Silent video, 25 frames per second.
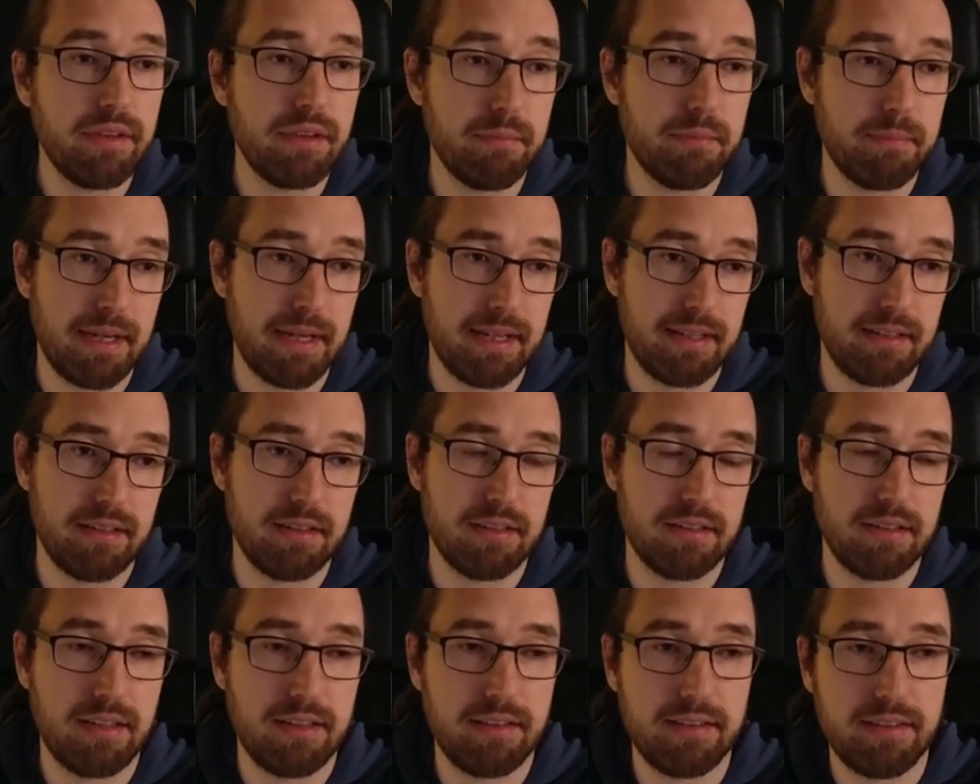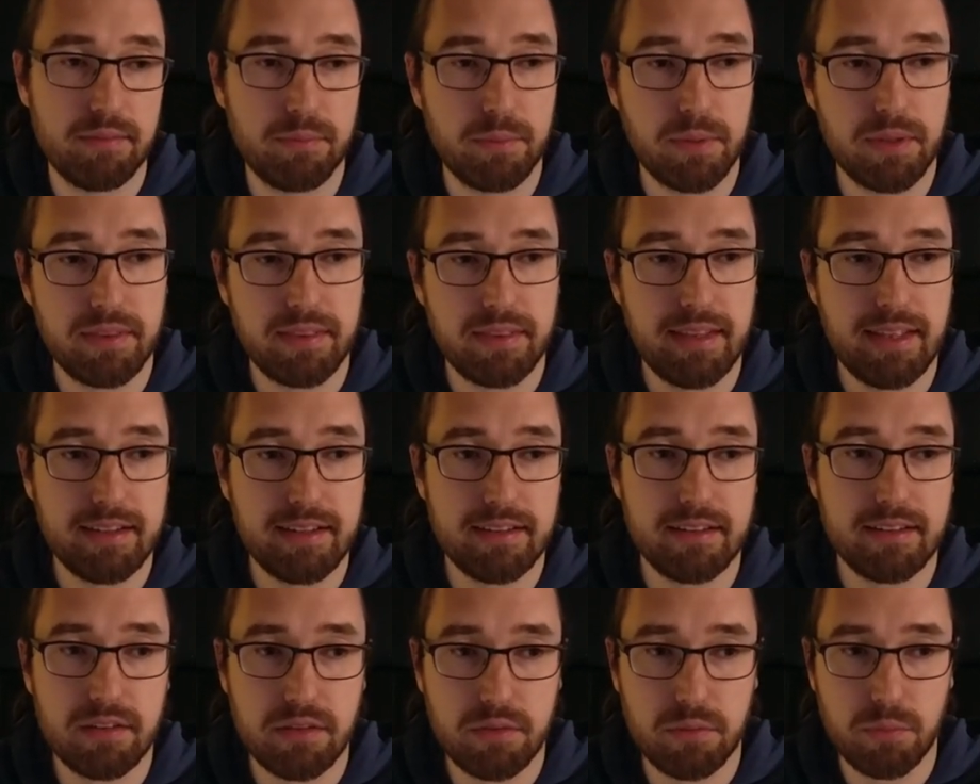the magnet. And what
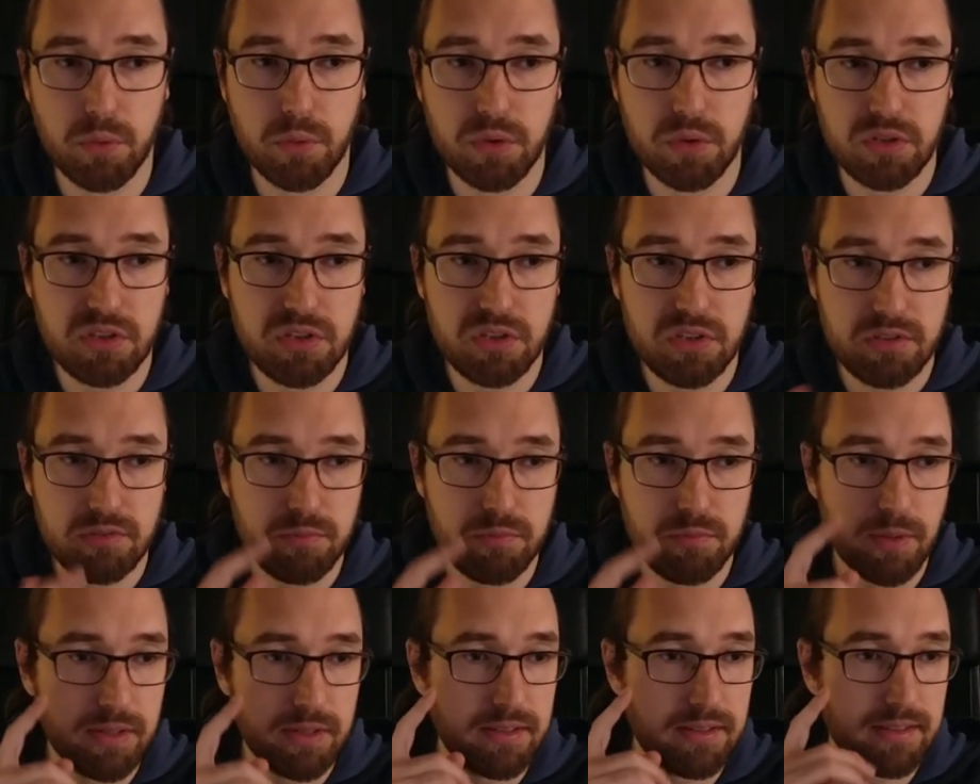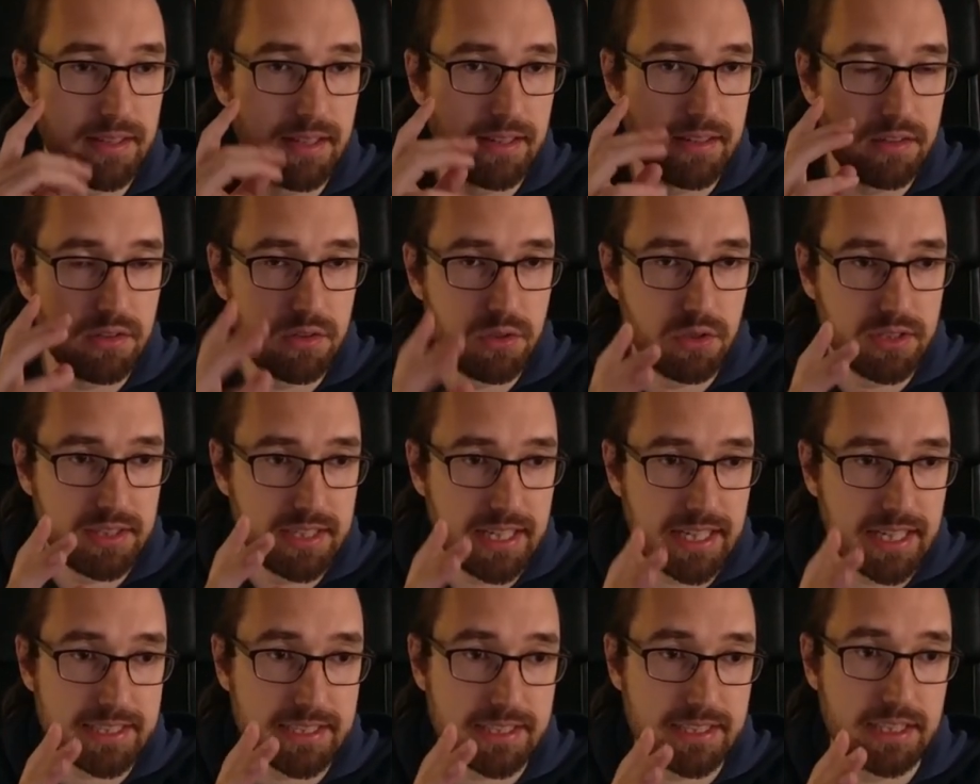that
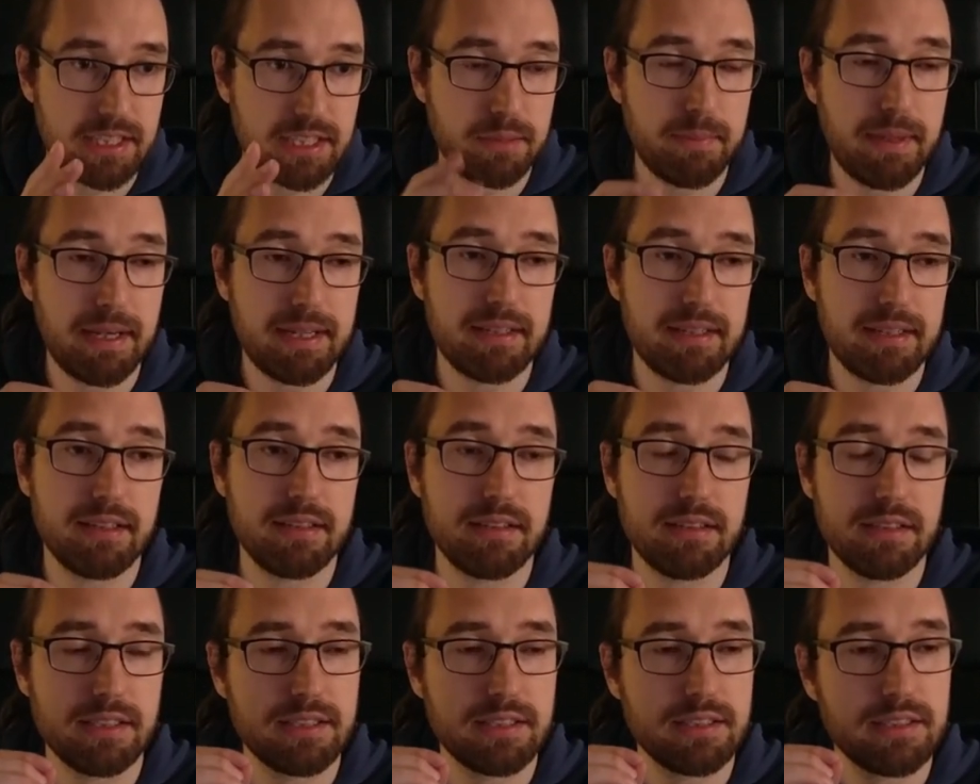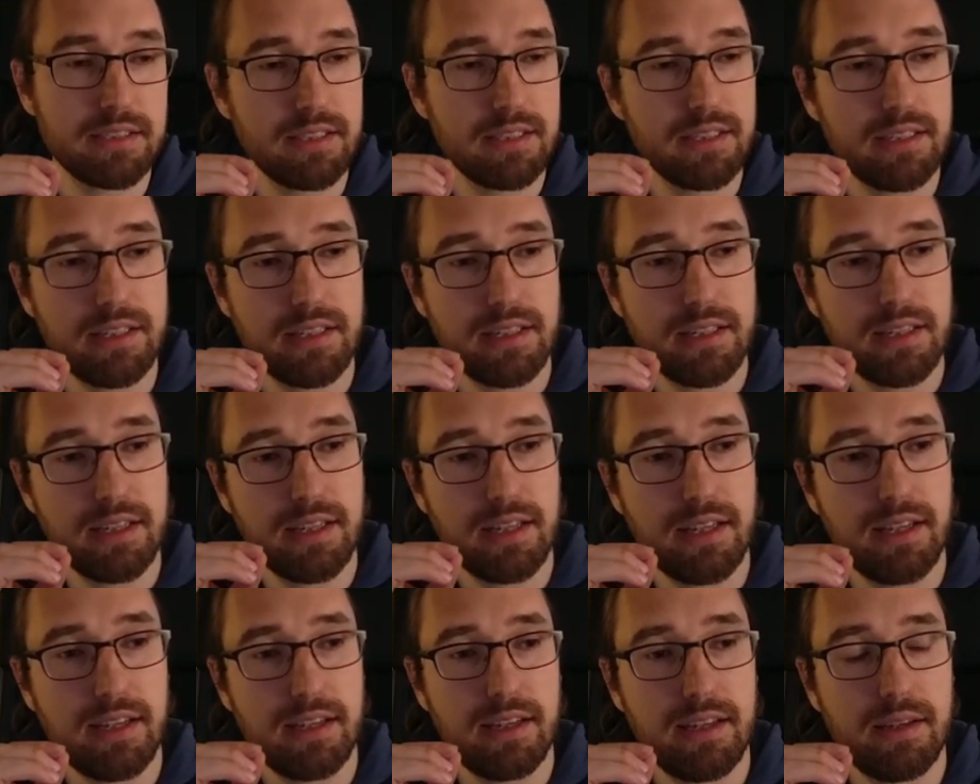does in a magnet is,
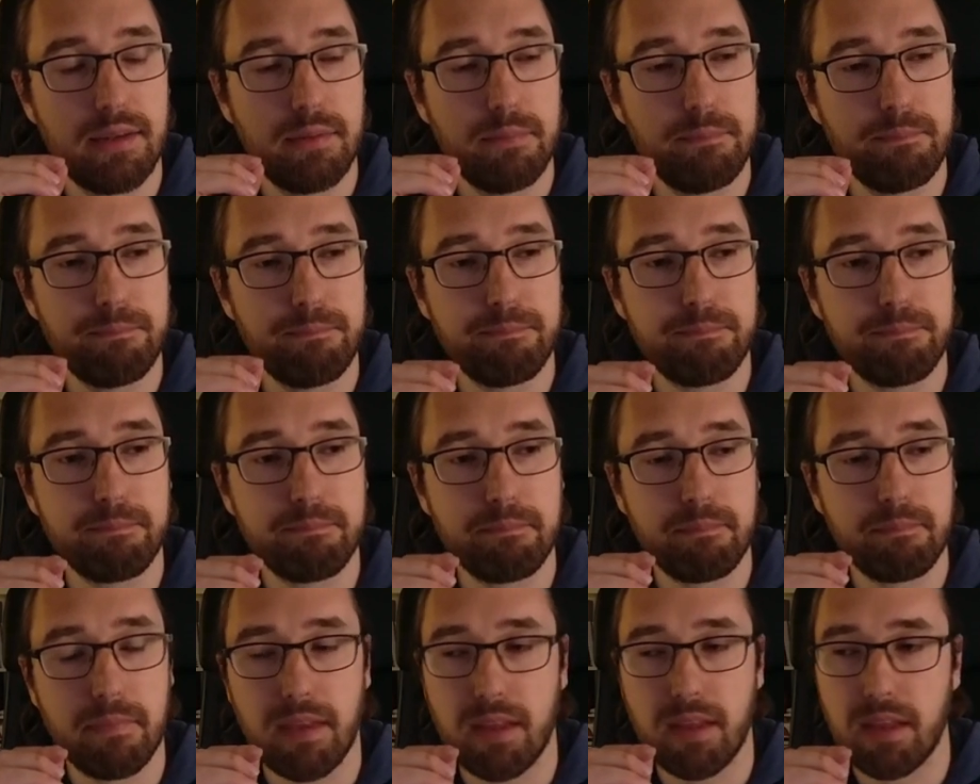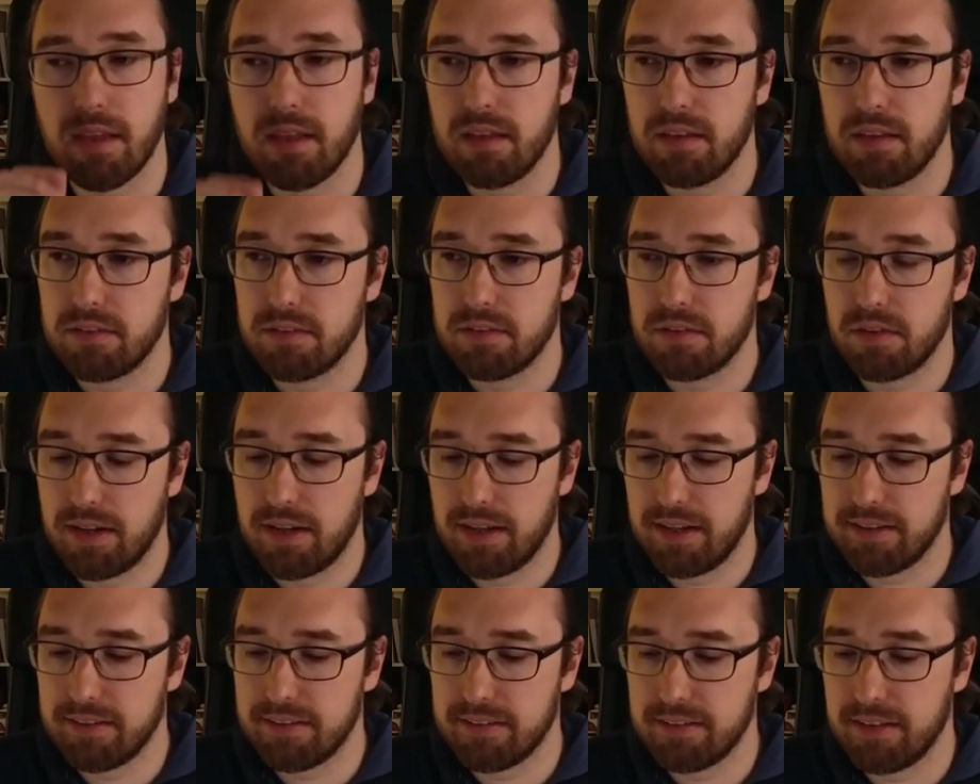so
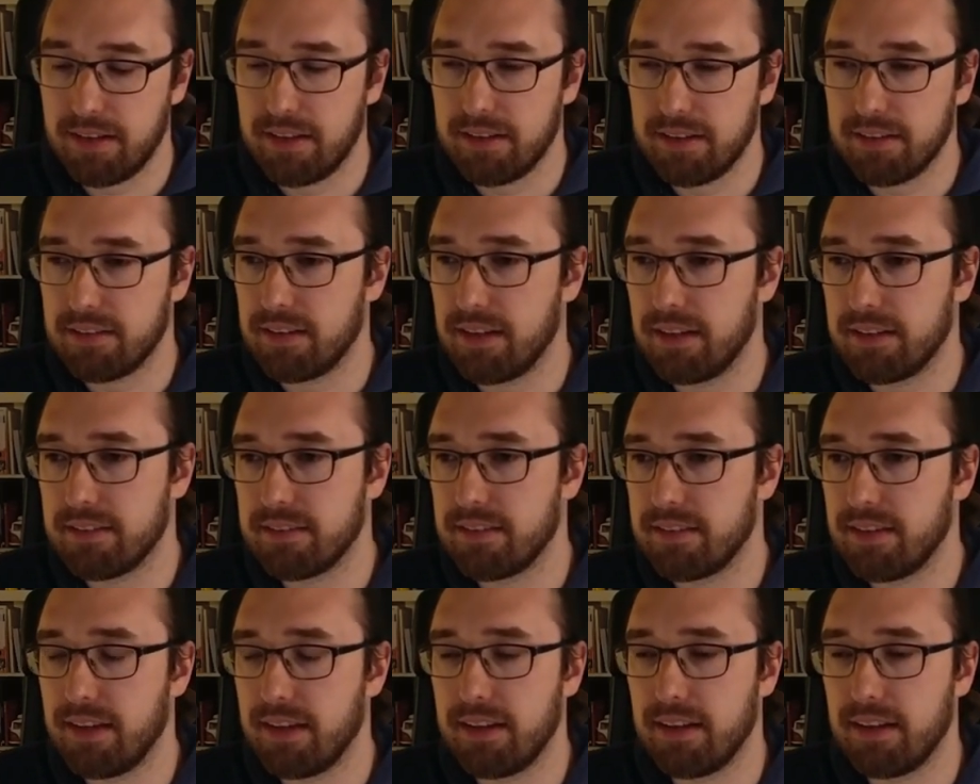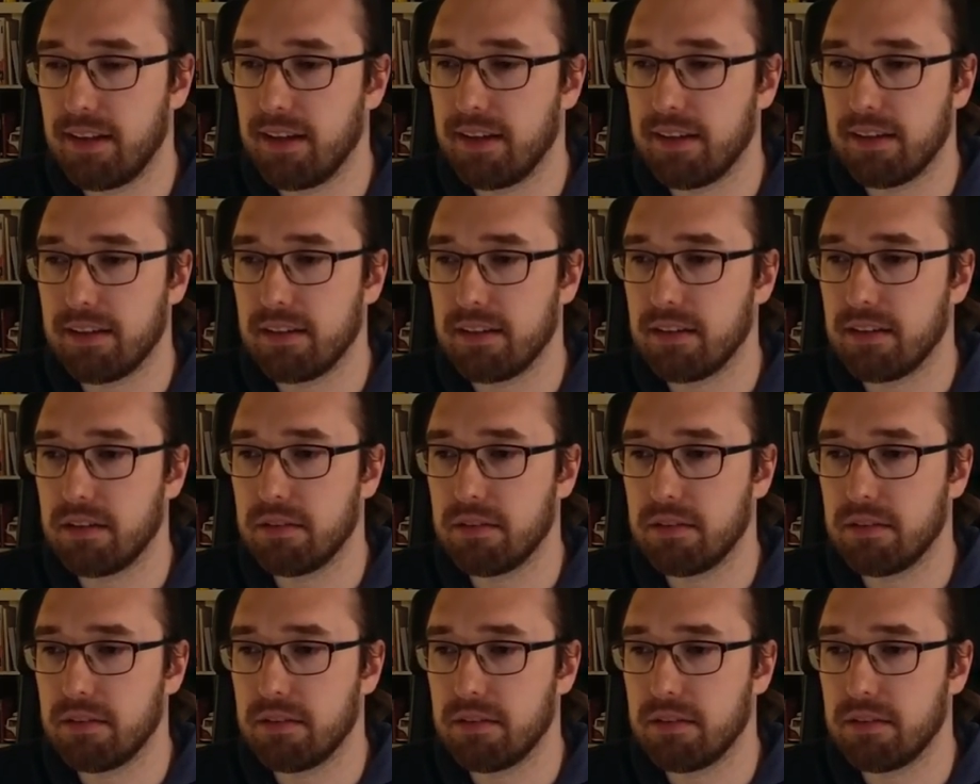like let's say like